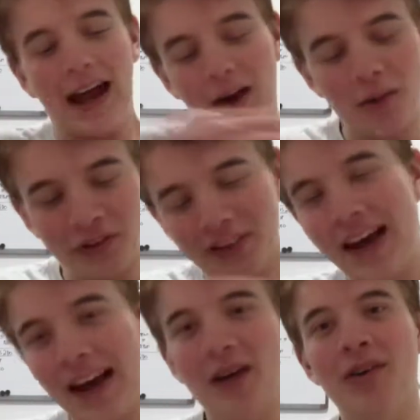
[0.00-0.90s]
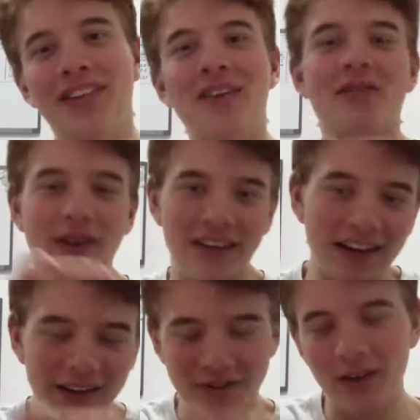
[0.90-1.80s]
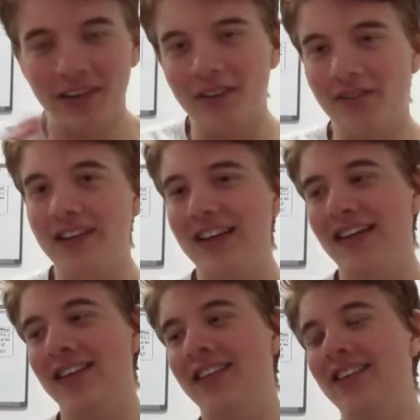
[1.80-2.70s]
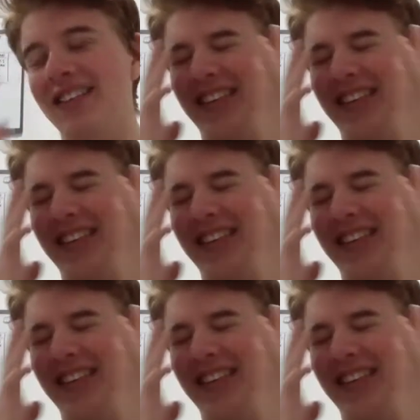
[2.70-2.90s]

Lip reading: hours and hours every day of those every years. And